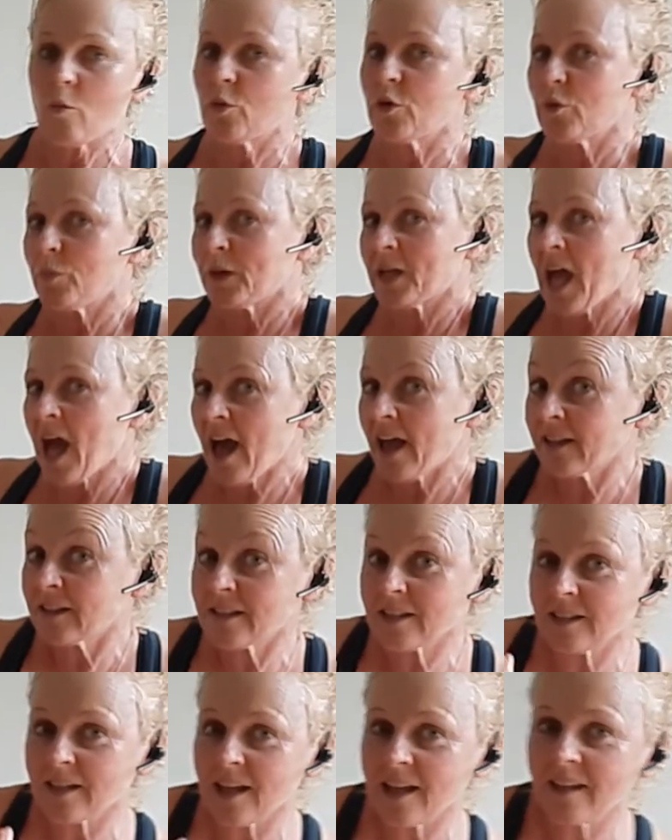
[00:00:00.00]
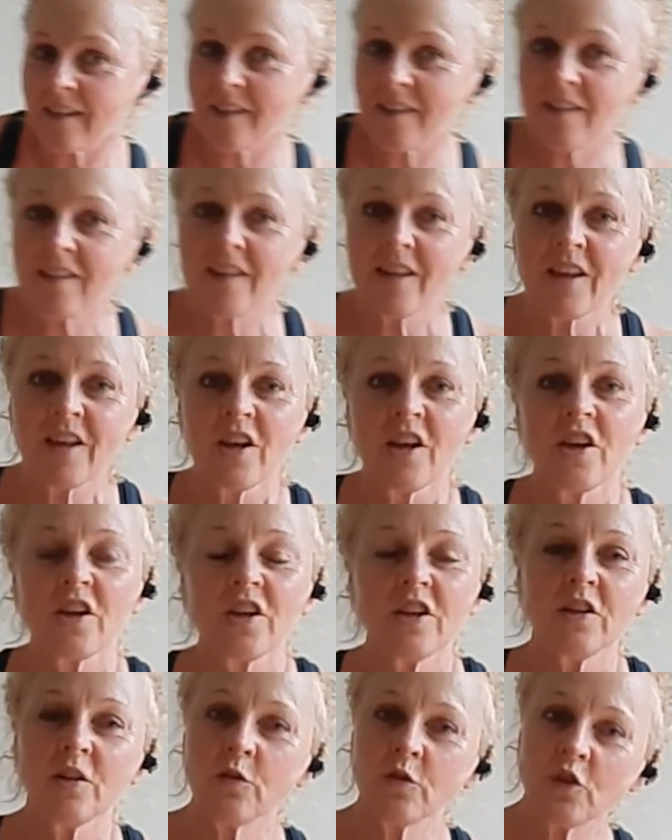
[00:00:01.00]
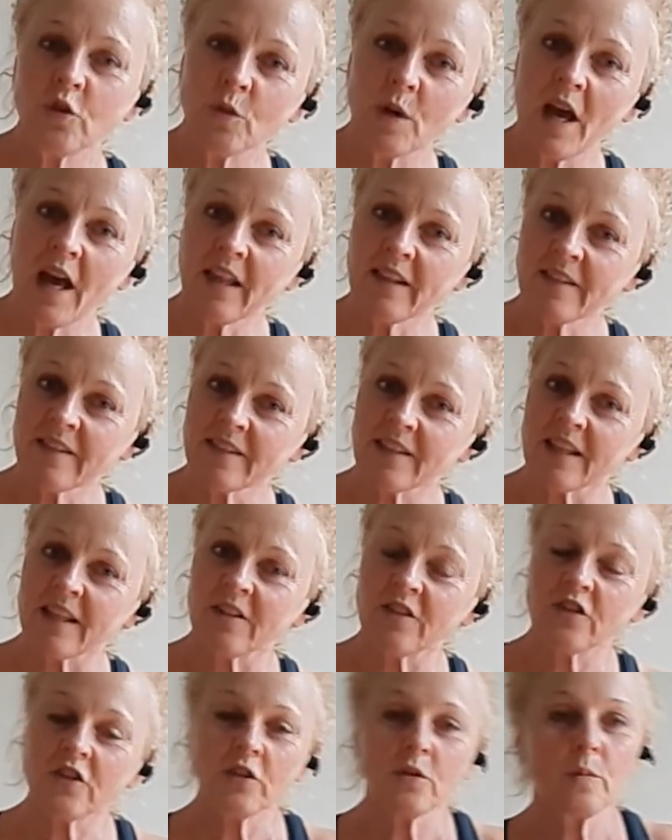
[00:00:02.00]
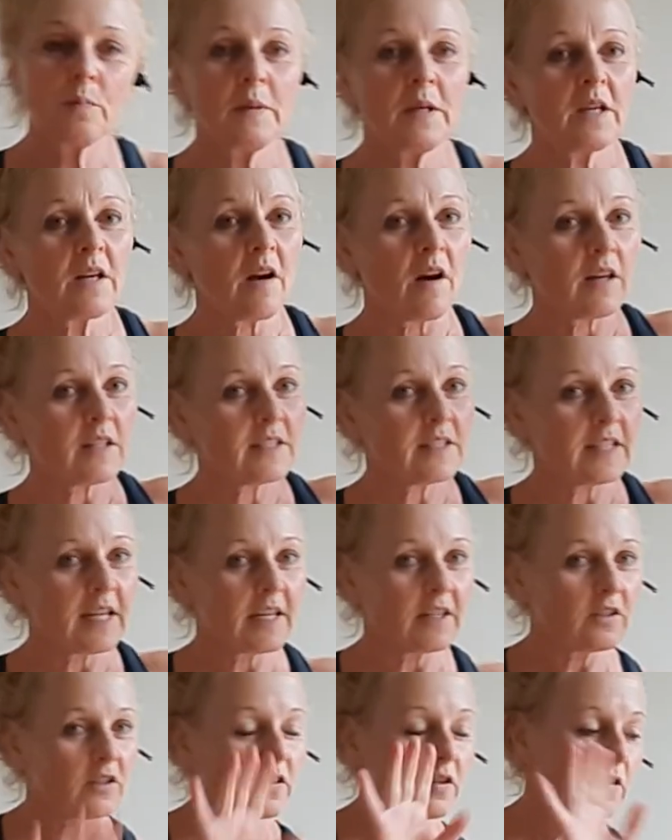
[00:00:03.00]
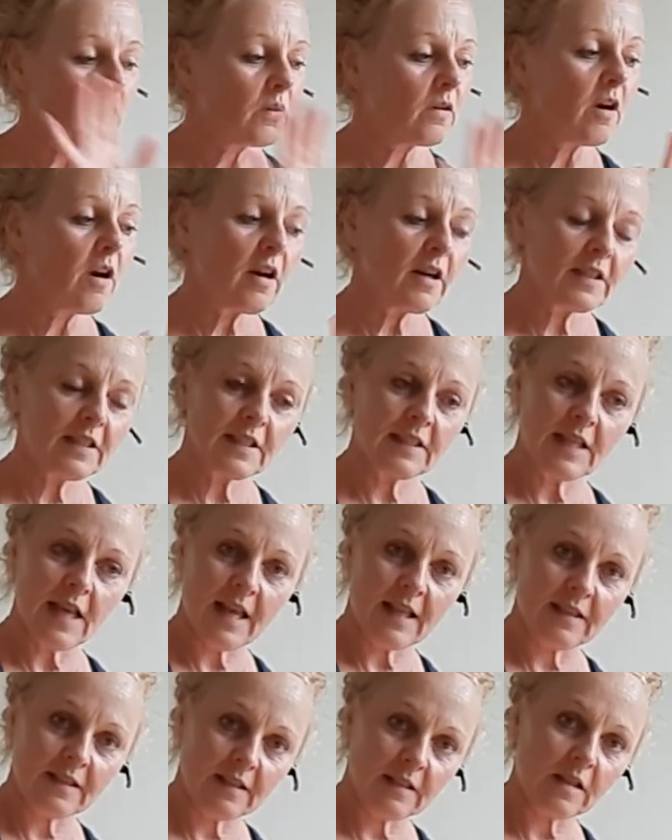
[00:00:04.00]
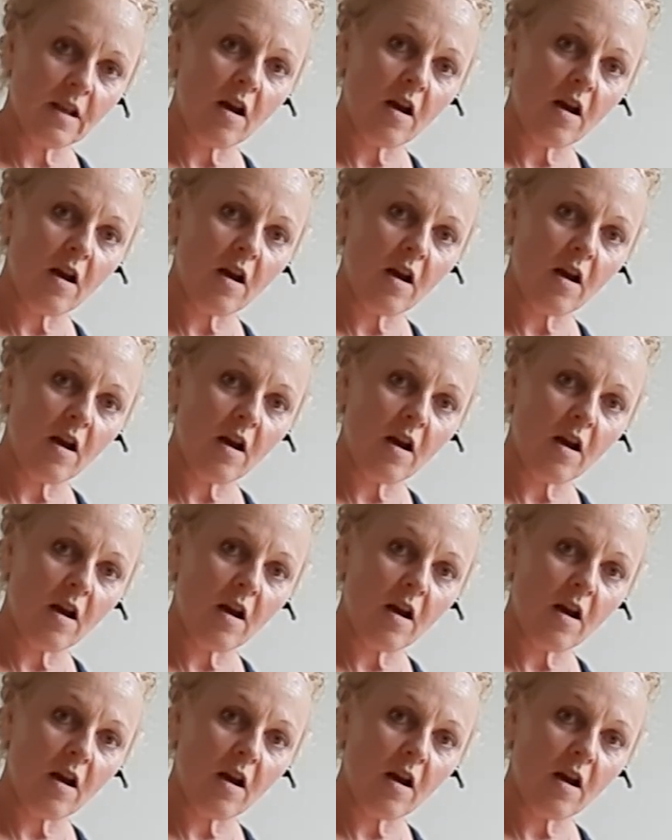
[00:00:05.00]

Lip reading: would have been handstands, you don't do a handstand, you do a peacock stand. So there are stands,